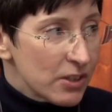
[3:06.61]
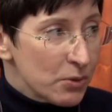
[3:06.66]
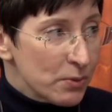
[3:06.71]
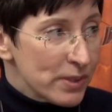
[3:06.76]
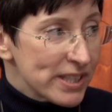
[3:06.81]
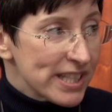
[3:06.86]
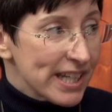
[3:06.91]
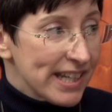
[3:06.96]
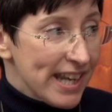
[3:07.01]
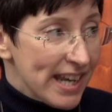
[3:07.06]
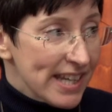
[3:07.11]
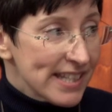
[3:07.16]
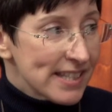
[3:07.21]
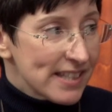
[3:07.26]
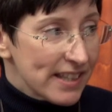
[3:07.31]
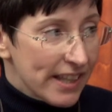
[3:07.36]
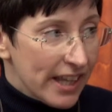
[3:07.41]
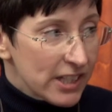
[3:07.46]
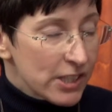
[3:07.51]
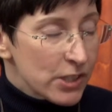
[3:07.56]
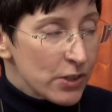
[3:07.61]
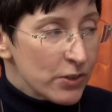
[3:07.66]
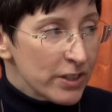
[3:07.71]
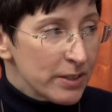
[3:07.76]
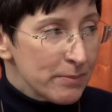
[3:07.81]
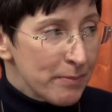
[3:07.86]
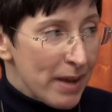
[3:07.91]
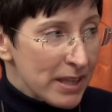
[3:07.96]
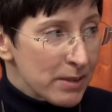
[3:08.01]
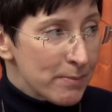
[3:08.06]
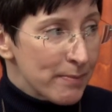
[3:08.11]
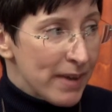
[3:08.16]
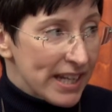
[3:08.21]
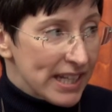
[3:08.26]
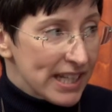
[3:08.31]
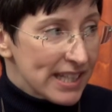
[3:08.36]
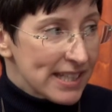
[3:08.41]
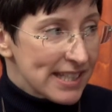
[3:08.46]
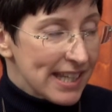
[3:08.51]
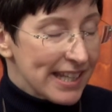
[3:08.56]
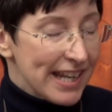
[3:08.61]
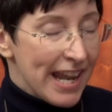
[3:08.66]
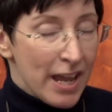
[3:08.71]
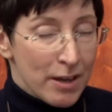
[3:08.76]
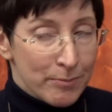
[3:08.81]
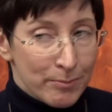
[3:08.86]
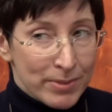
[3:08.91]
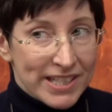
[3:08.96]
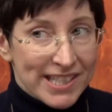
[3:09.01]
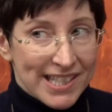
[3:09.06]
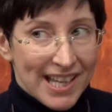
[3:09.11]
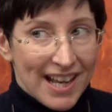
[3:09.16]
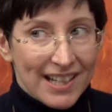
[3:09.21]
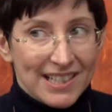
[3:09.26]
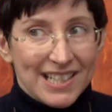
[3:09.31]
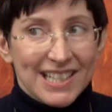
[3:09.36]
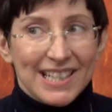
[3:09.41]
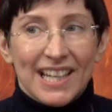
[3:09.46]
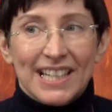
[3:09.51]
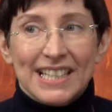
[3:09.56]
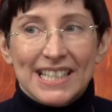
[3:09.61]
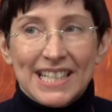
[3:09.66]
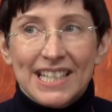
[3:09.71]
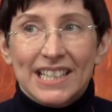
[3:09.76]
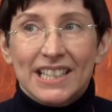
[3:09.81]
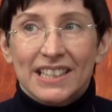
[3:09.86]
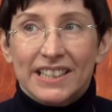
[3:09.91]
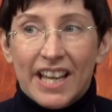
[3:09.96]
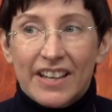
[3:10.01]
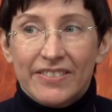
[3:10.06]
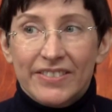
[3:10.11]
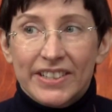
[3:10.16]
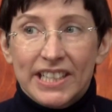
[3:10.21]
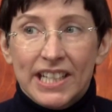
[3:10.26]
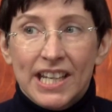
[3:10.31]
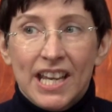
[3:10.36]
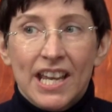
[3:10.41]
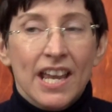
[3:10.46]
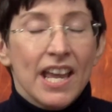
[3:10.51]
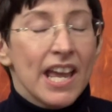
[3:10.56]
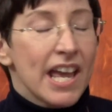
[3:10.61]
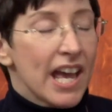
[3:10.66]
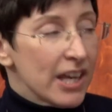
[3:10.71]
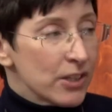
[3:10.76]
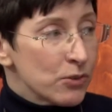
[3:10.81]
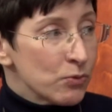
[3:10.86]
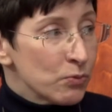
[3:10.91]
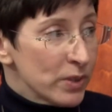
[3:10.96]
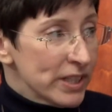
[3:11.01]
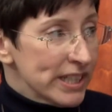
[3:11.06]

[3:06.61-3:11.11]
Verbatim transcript: who was a guest lecturer in mathematics at Ambleside in 1911, had